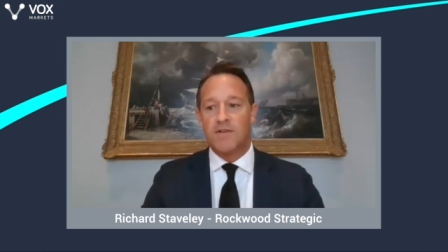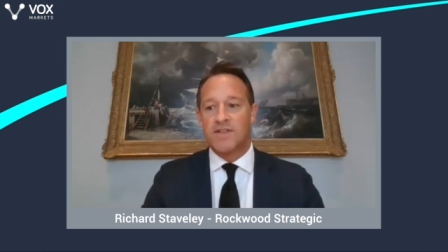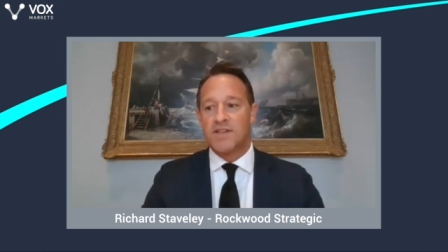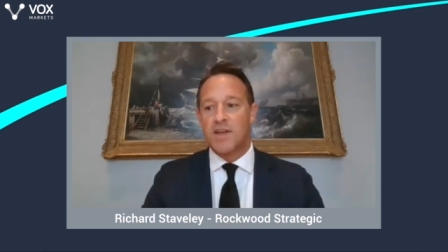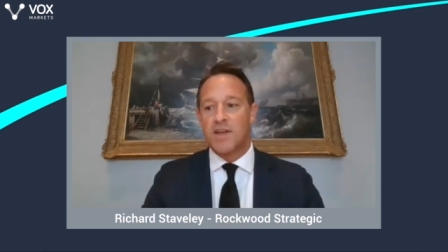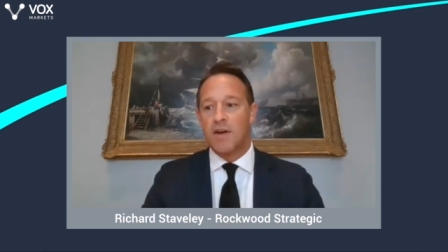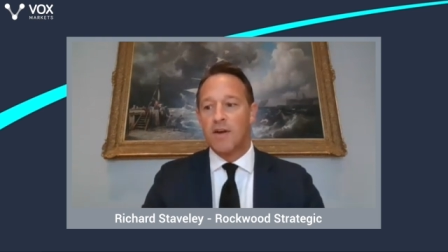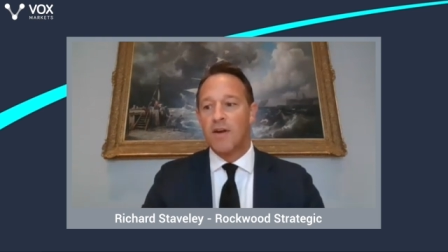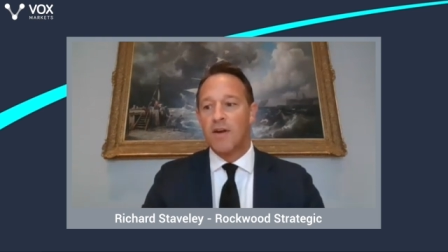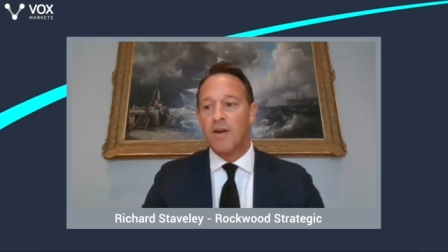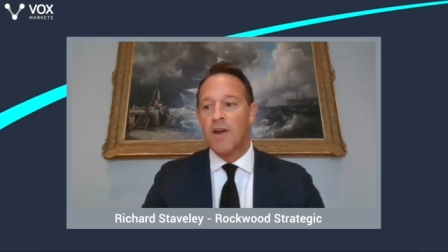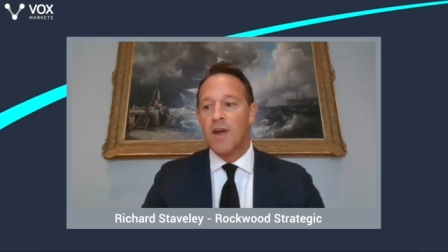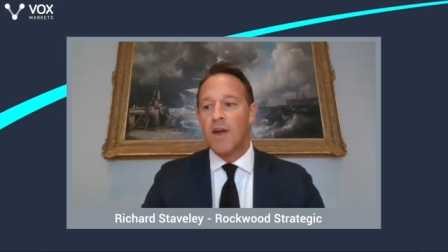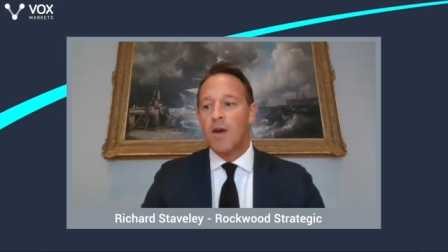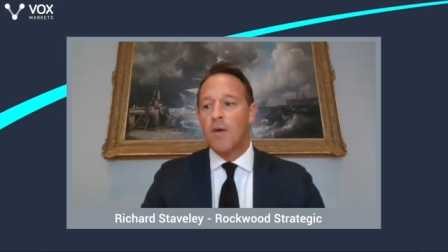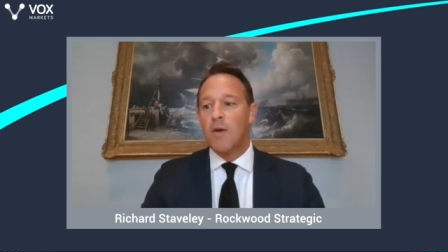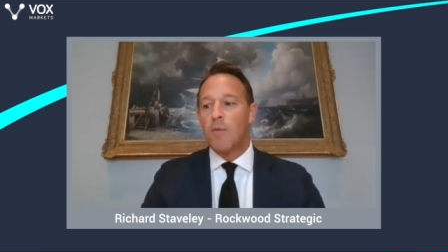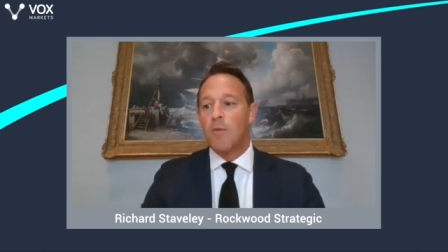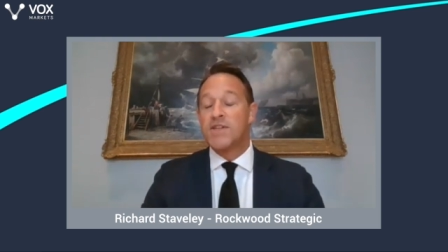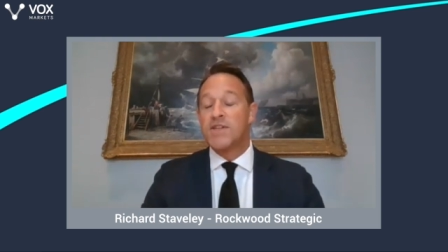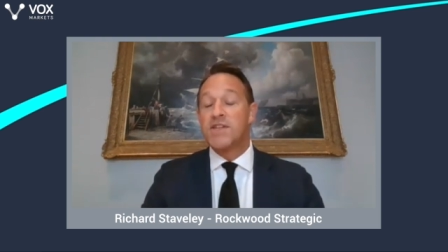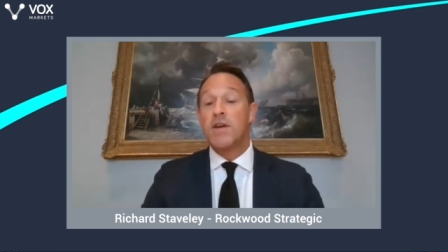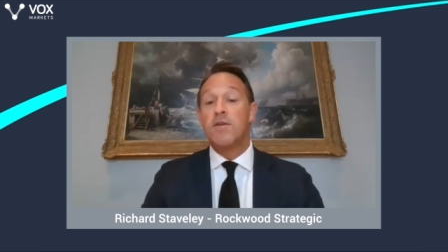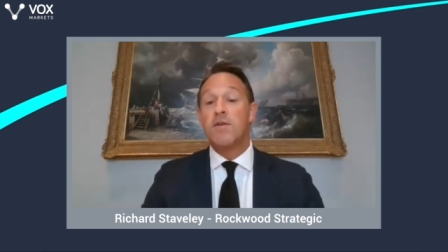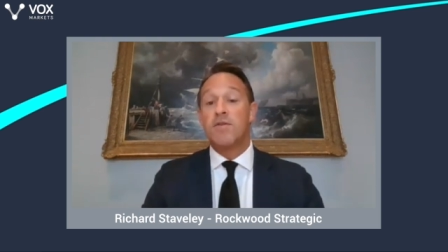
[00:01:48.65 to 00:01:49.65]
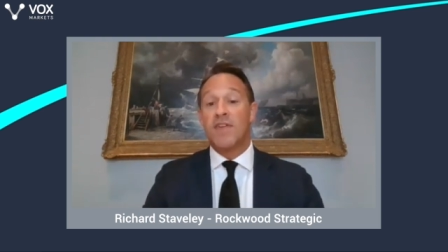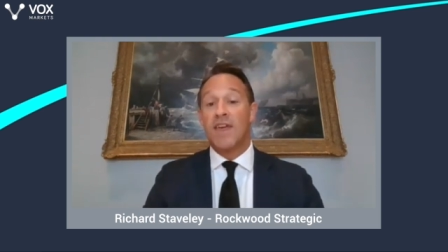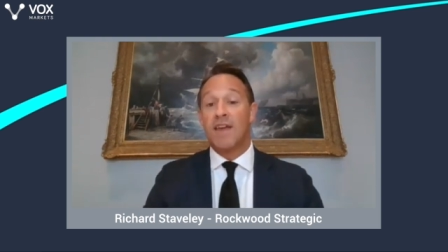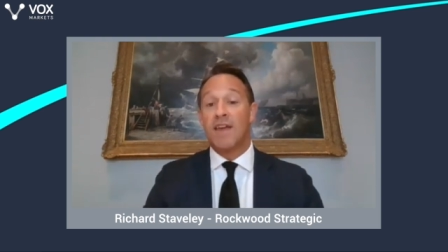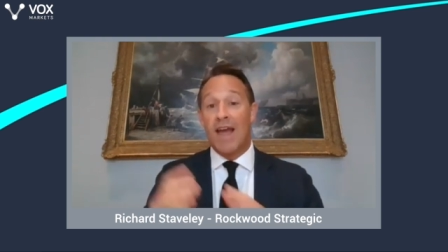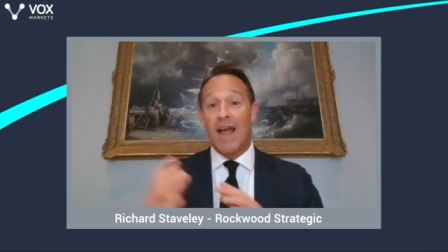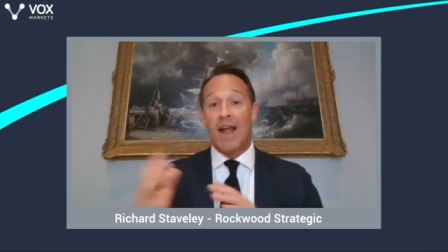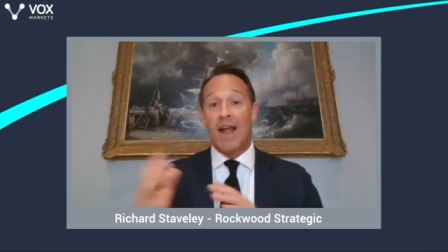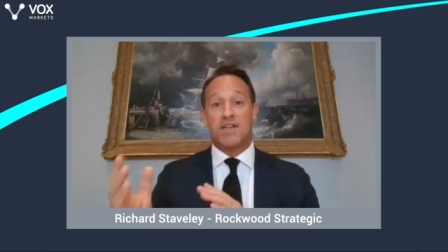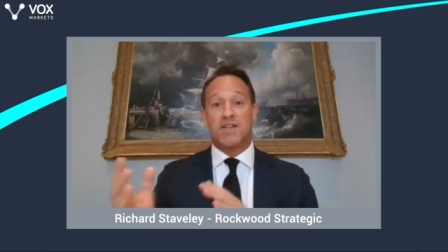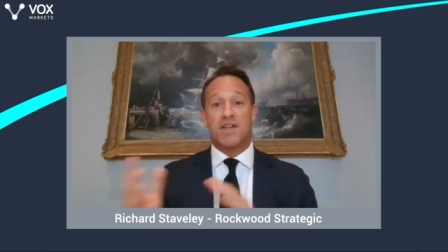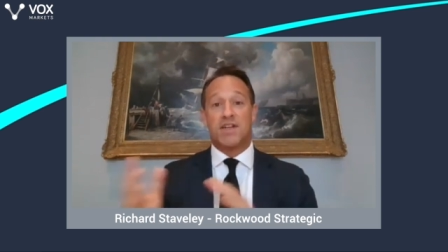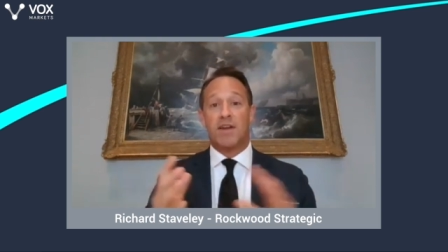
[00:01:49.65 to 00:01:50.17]
So we do think
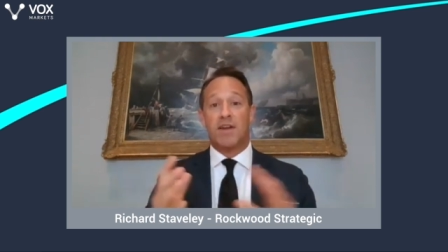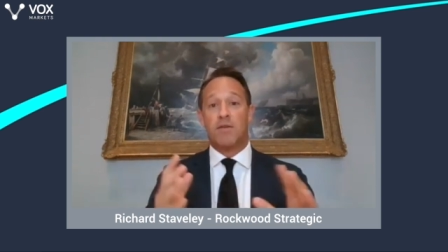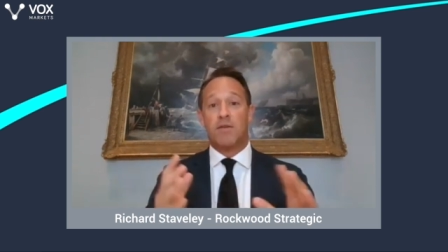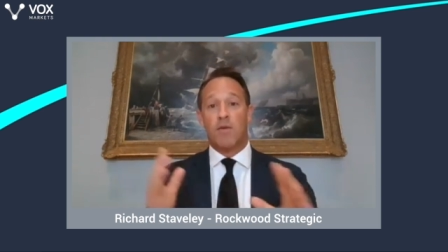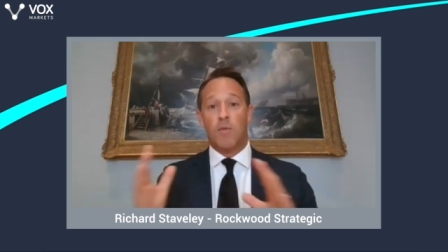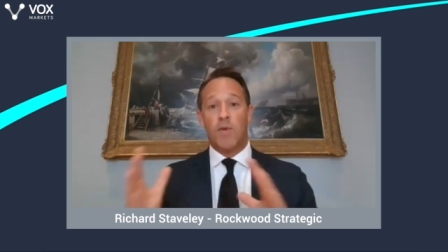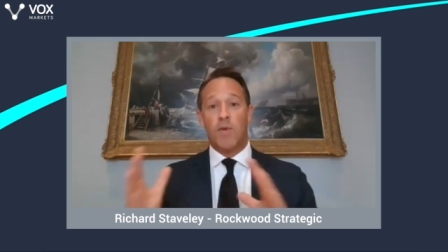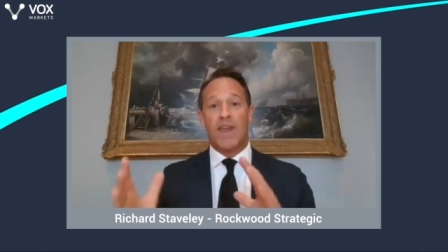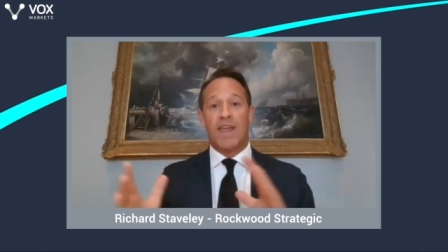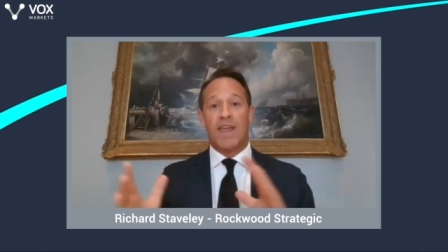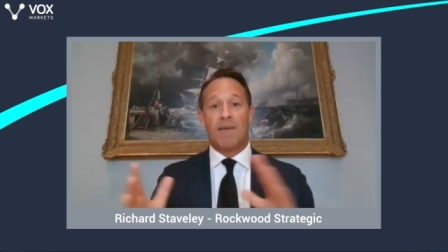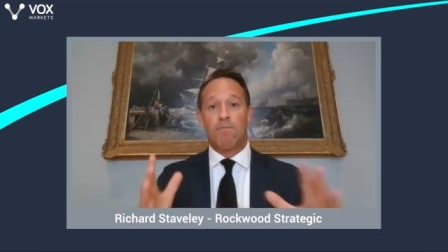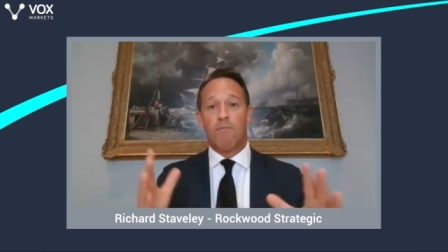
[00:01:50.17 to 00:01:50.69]
actually that we